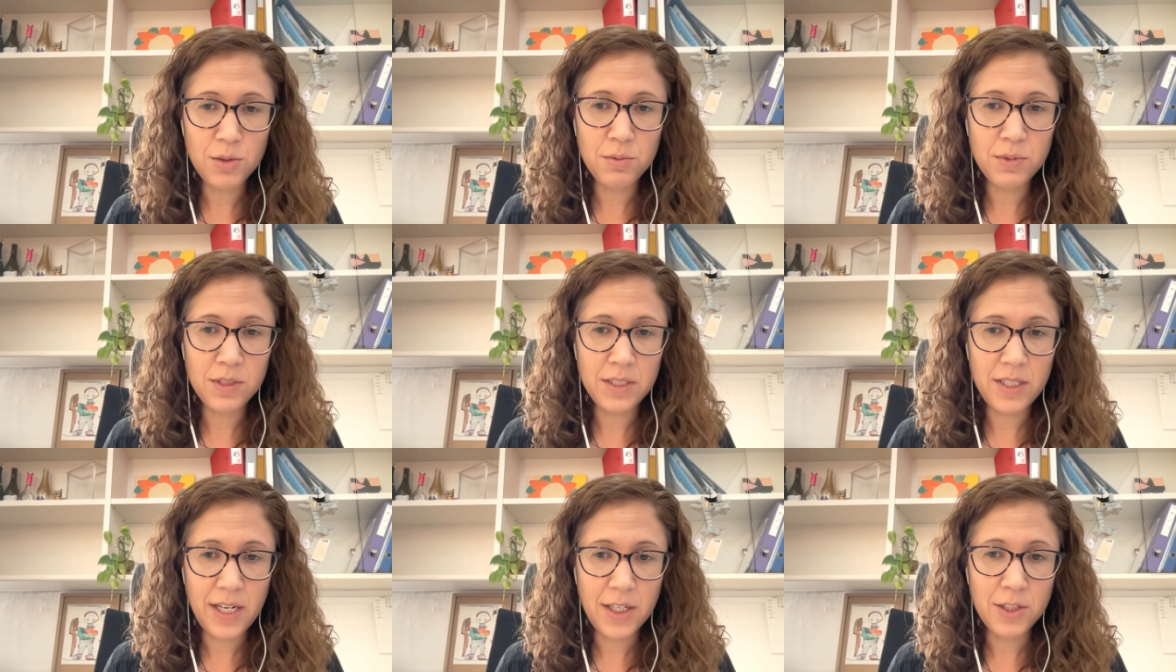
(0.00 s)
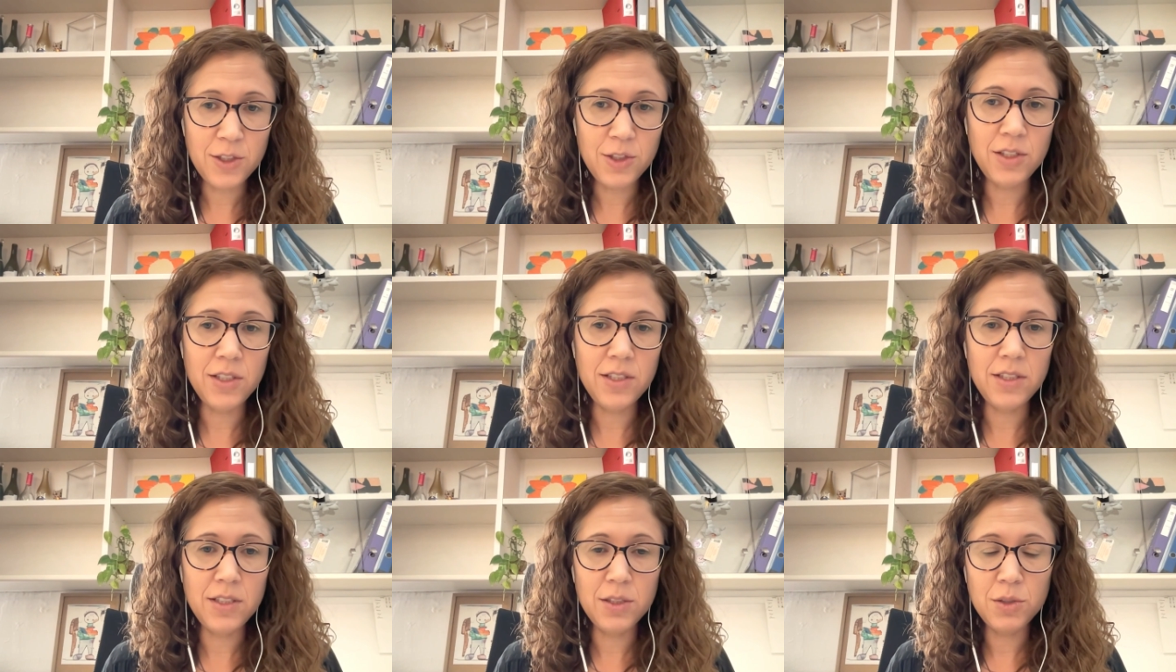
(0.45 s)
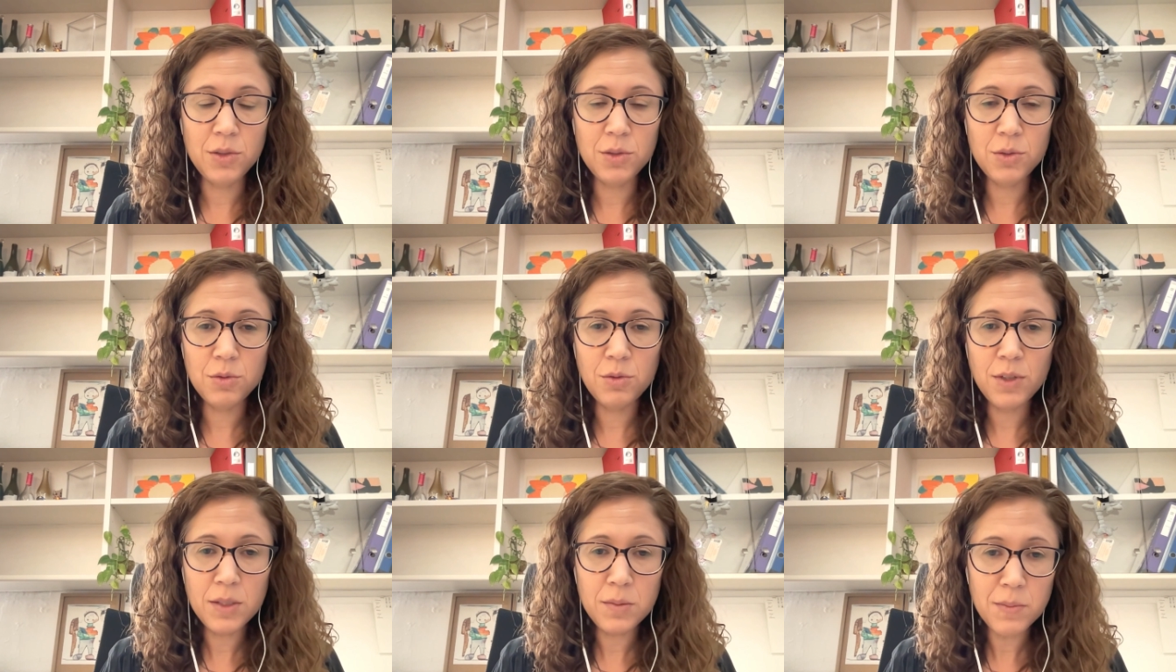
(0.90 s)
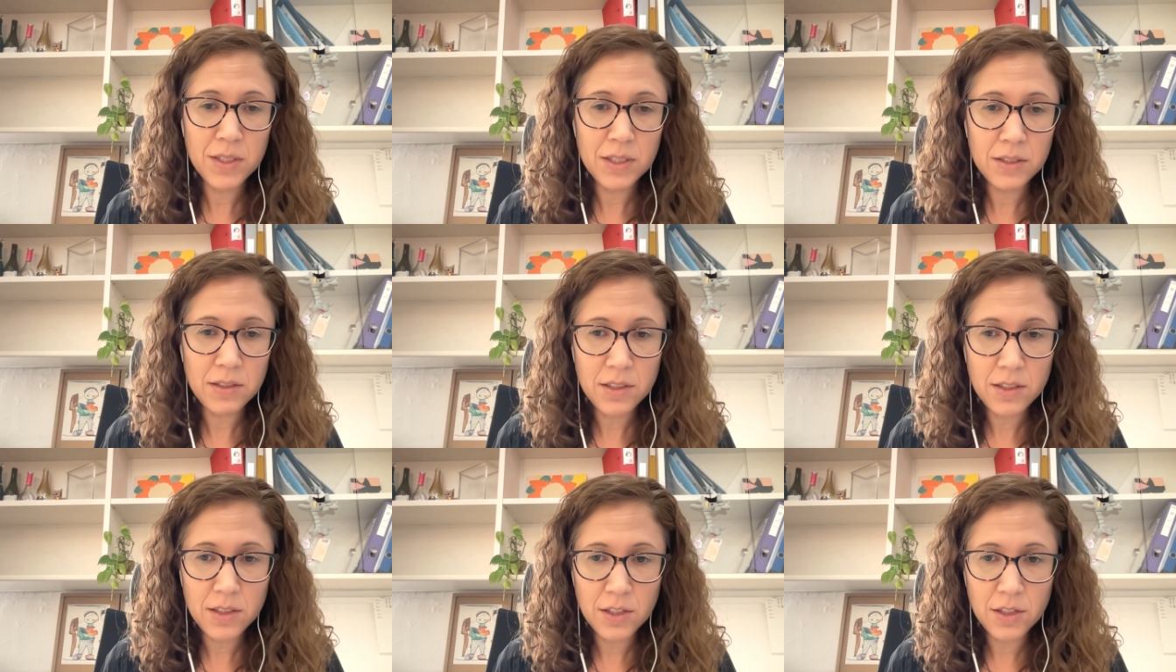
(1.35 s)
was actually the
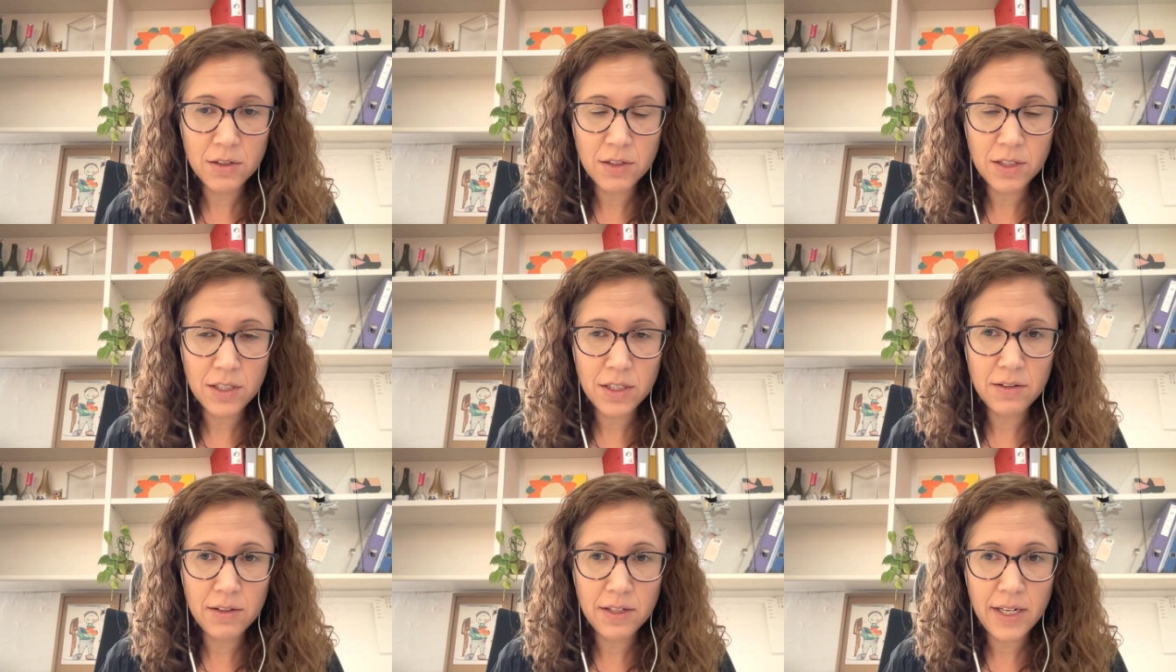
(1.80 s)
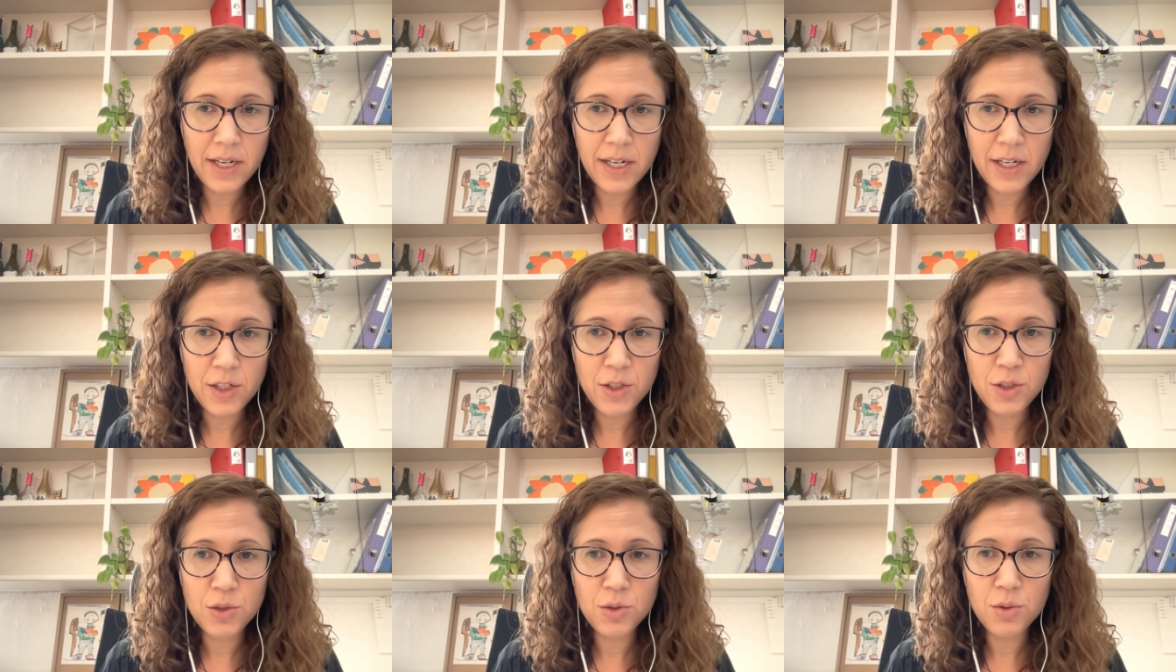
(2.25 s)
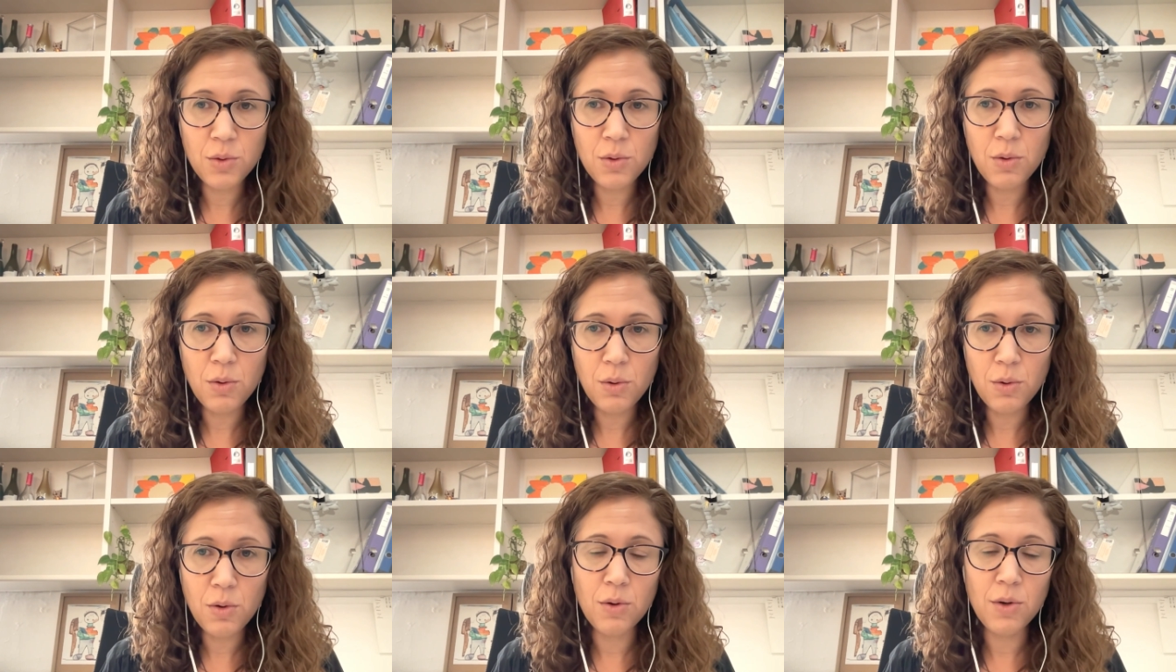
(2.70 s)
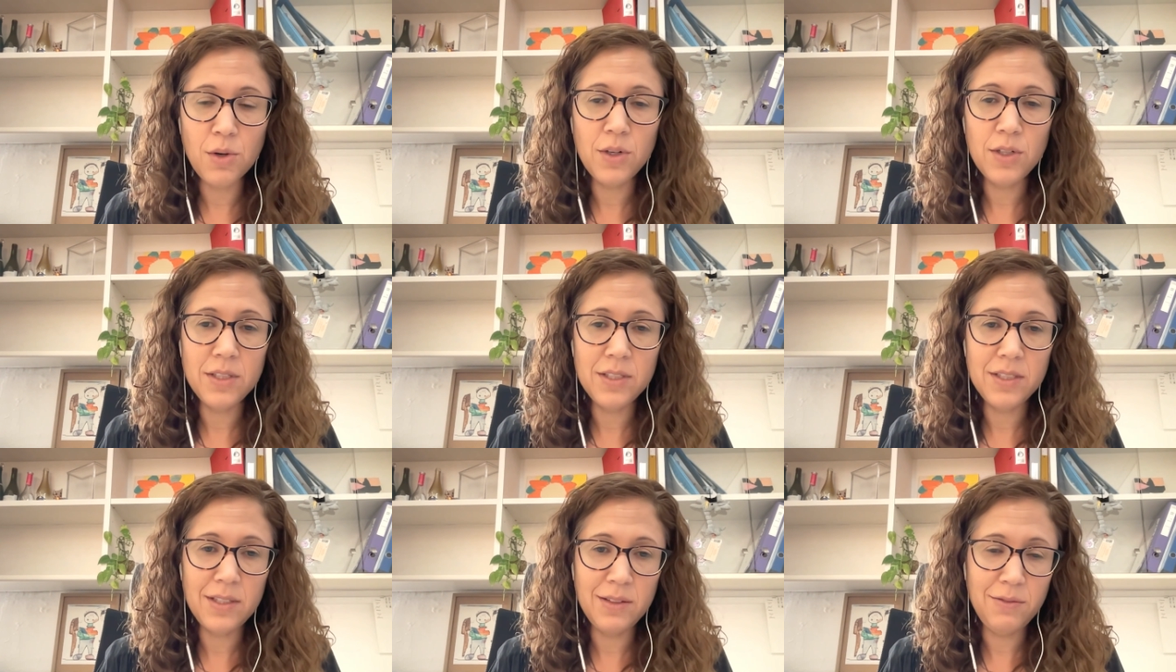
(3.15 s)
treatment in the earlier age
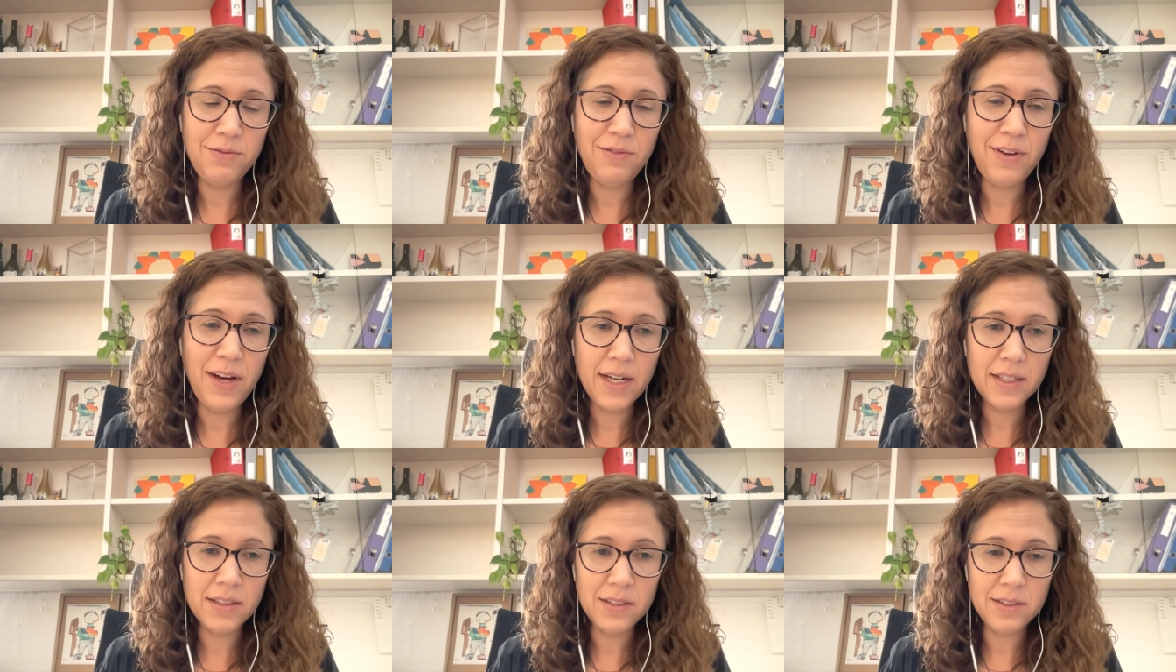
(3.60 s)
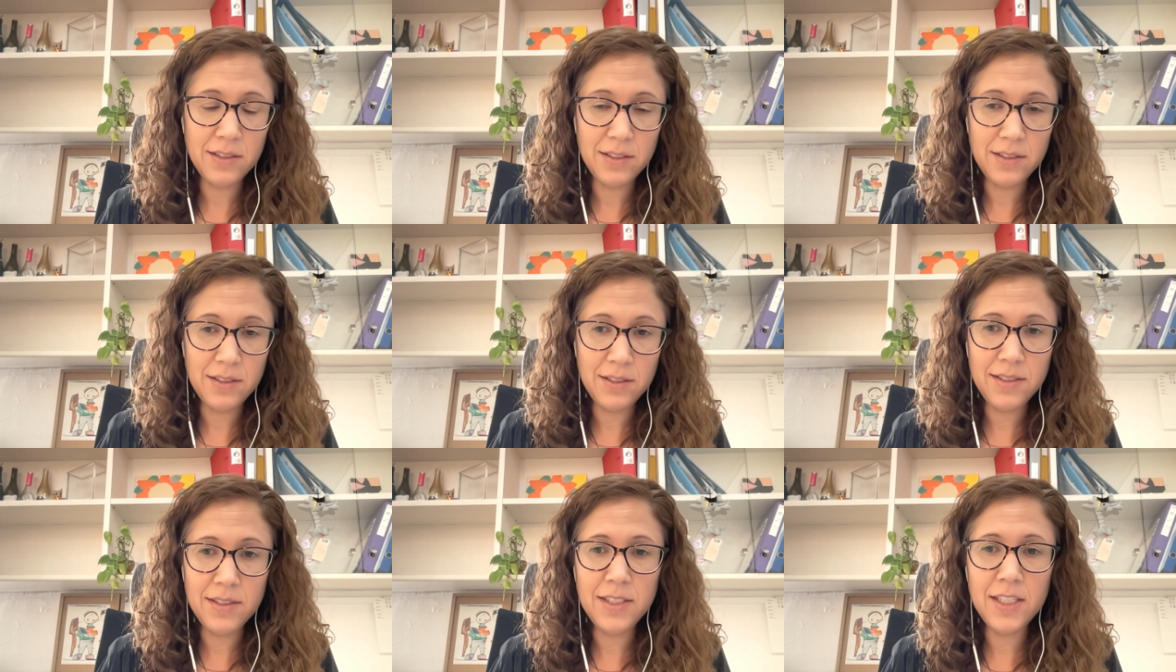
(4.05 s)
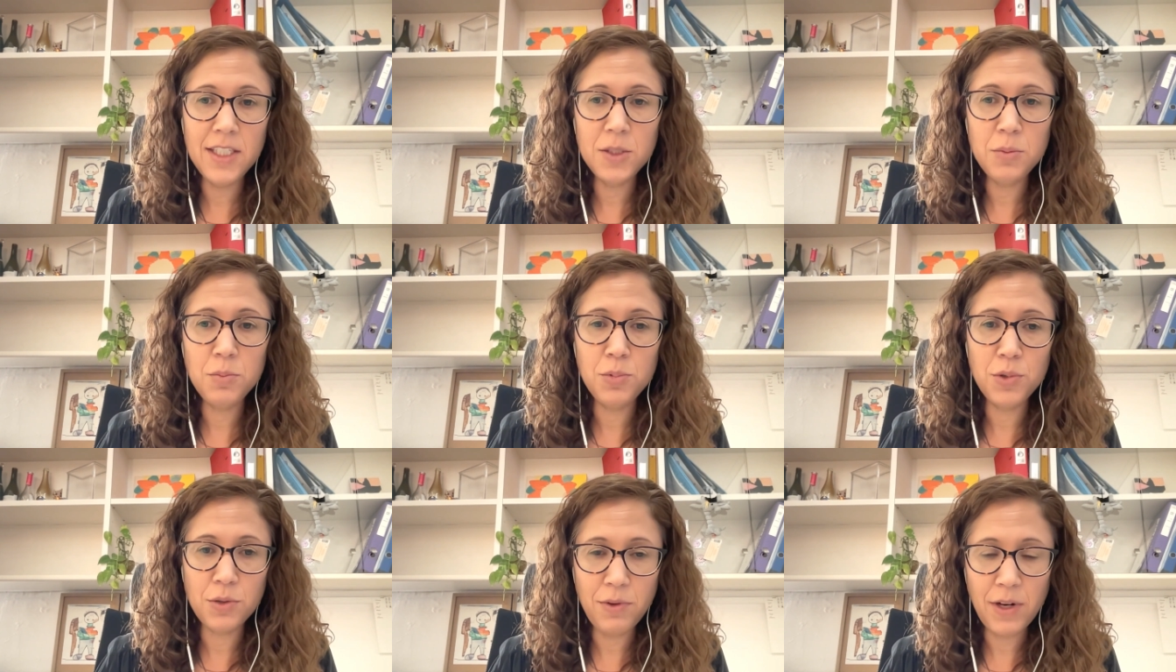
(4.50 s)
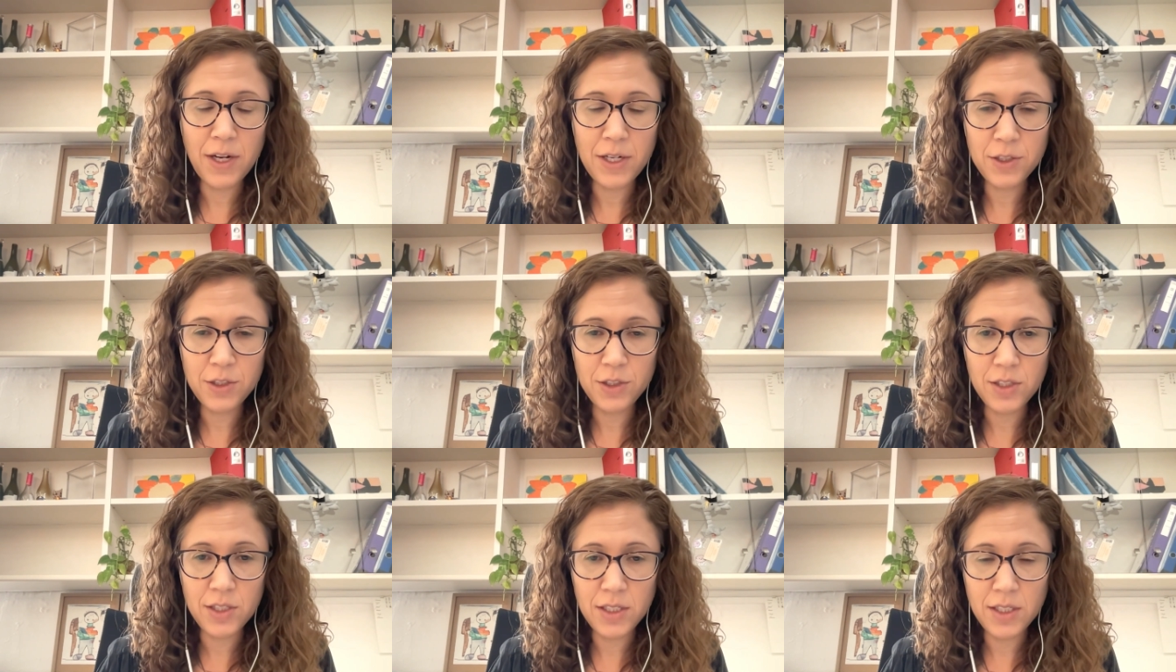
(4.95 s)
or the fact that the disease
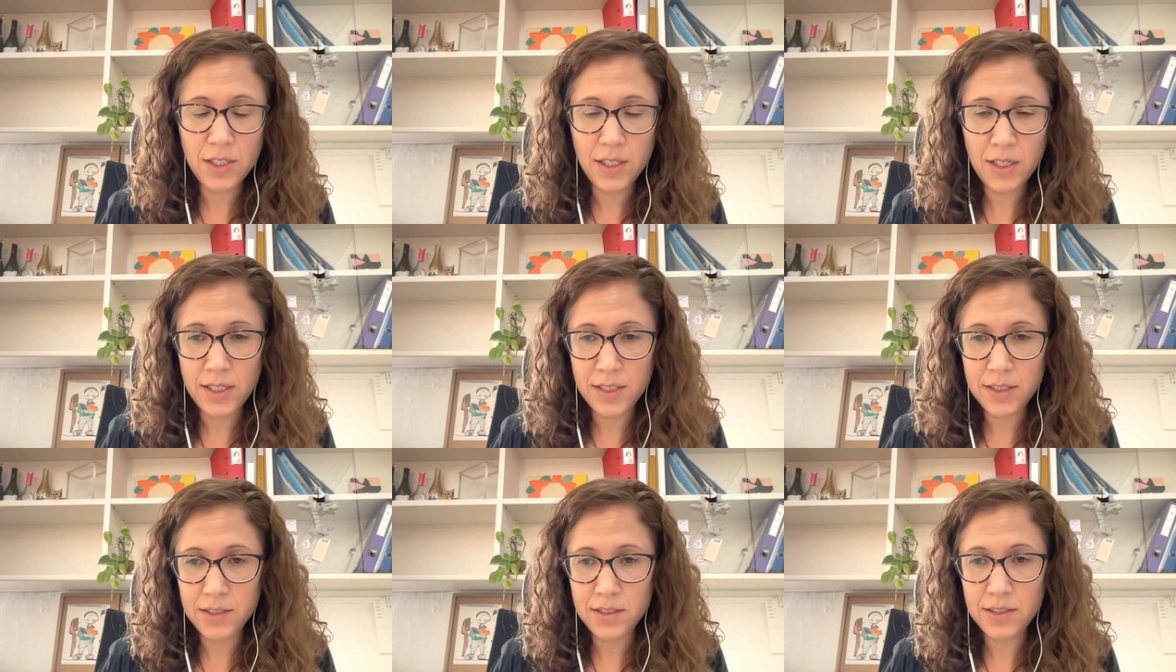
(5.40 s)
progression is